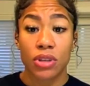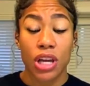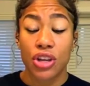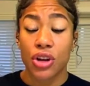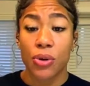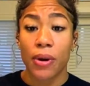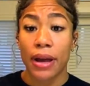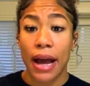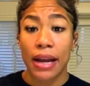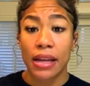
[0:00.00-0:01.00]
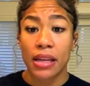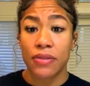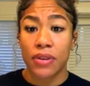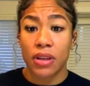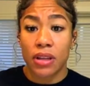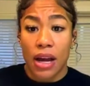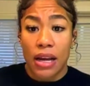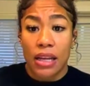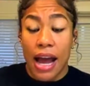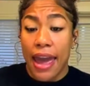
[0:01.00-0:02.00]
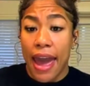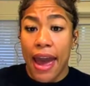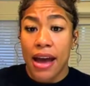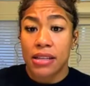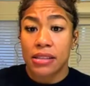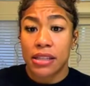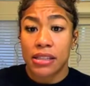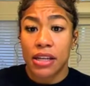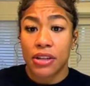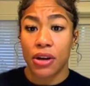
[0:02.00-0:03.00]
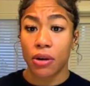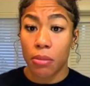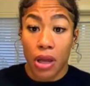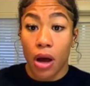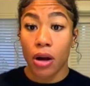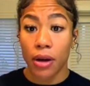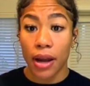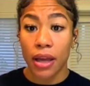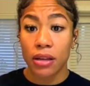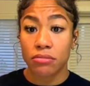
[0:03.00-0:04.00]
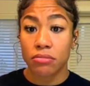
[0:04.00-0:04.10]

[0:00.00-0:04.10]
You know what? I didn't even. I asked. They said no. I'm like, all right.